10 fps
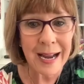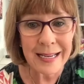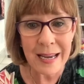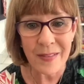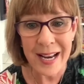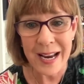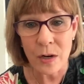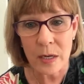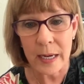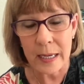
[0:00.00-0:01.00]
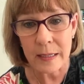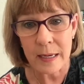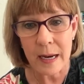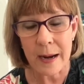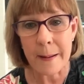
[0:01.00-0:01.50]
gave it a haircut.
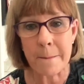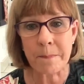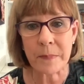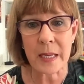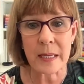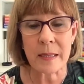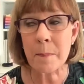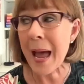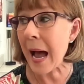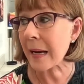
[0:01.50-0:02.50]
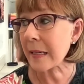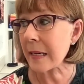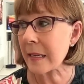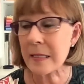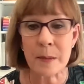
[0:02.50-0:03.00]
The back
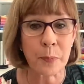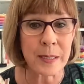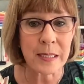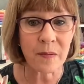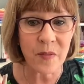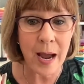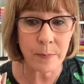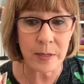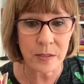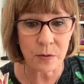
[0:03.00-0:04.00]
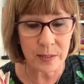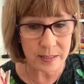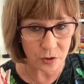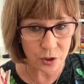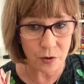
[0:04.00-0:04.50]
is a printed fabric, so it
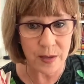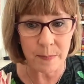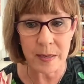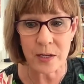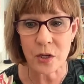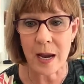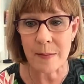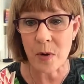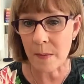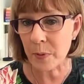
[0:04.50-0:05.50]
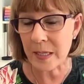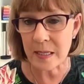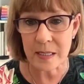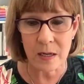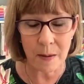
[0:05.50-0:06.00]
doesn't show that much. I'm not putting
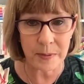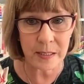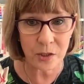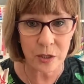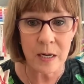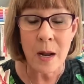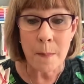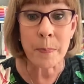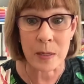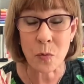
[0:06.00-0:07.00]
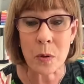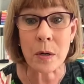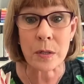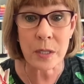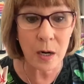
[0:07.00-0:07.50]
this in competition, but it
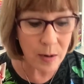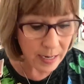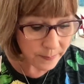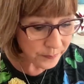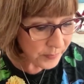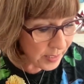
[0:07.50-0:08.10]
worked, all right?